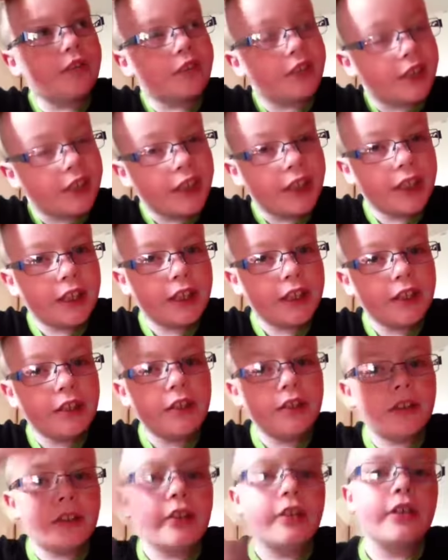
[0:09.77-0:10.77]
it is.
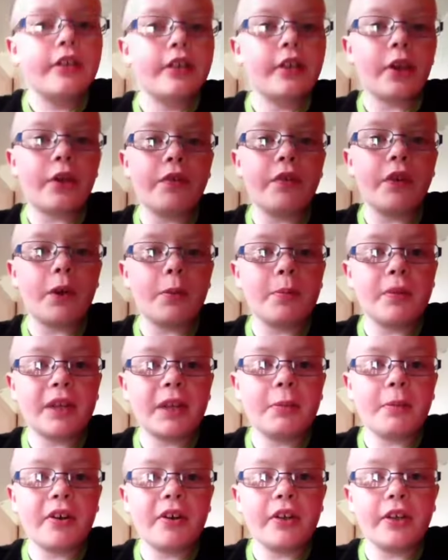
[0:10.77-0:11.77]
Sorry if I
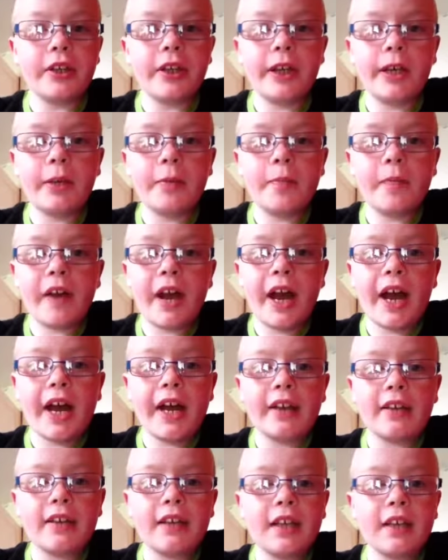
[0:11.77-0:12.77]
misspelled your name,
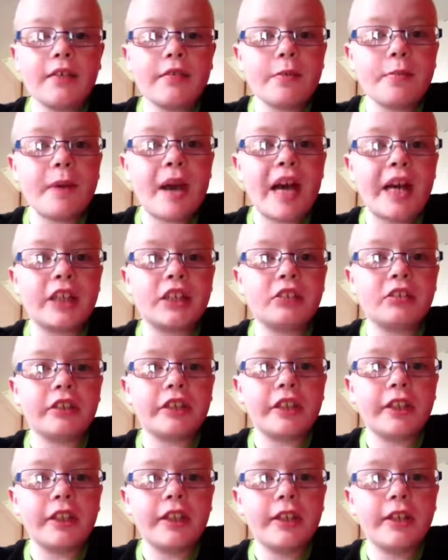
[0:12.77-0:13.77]
and even
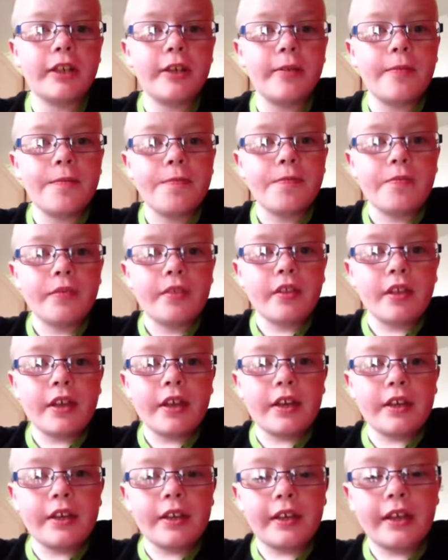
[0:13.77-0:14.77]
Patrick.
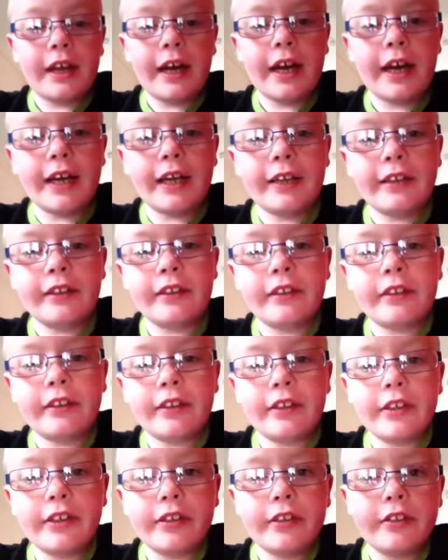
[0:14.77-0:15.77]

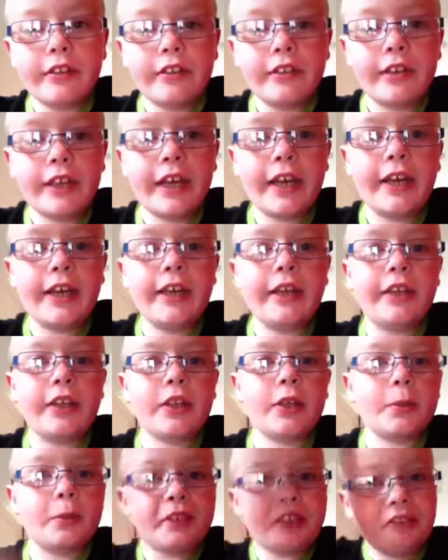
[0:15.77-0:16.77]
And they
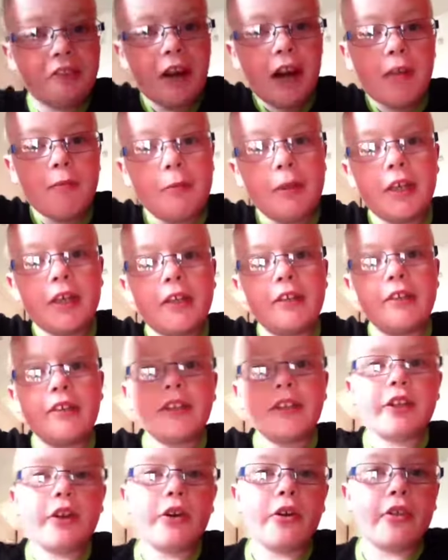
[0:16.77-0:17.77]
subscribed me,
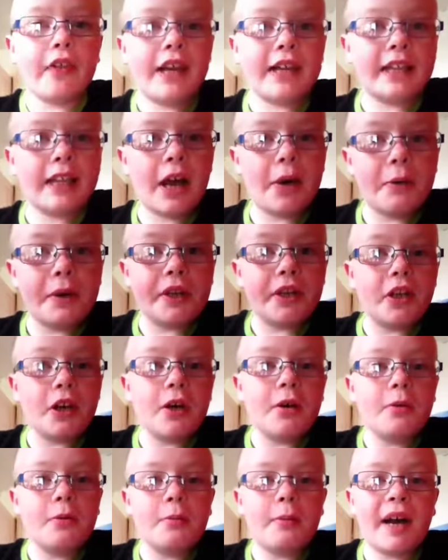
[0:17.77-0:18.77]
so that's how I
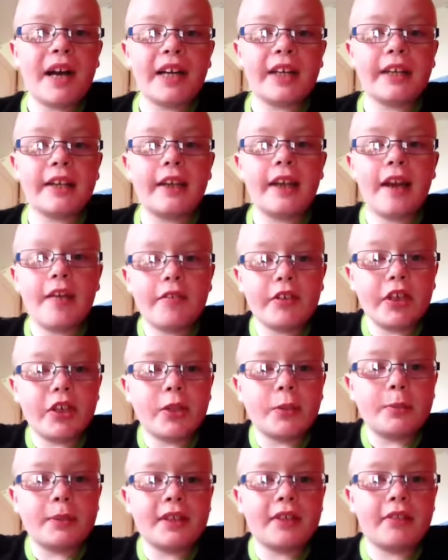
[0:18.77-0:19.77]
got past 11
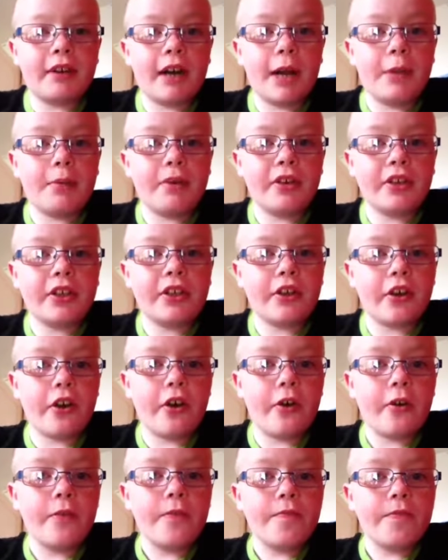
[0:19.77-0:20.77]
subscribers.
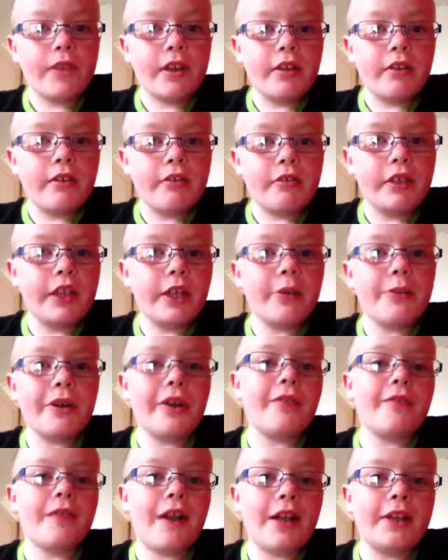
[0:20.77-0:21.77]
So, really
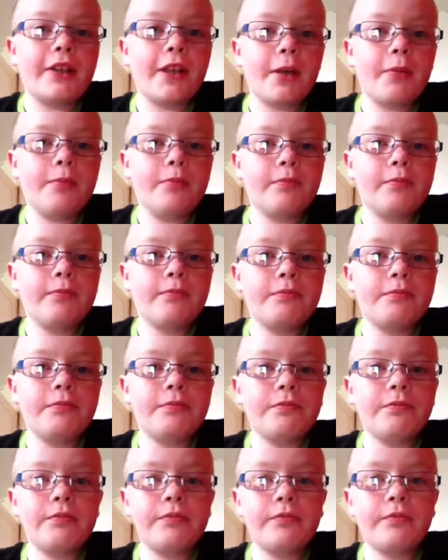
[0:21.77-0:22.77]
want to thank them.
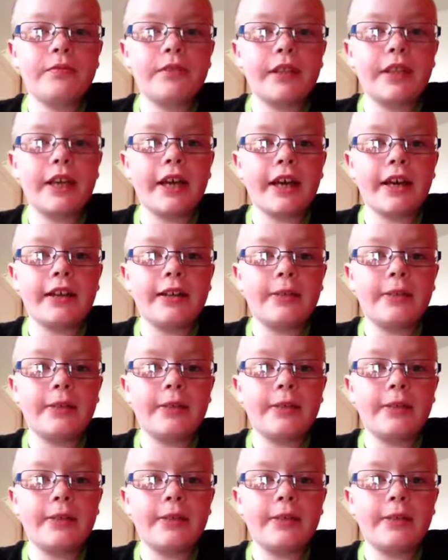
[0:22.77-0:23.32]
Yeah.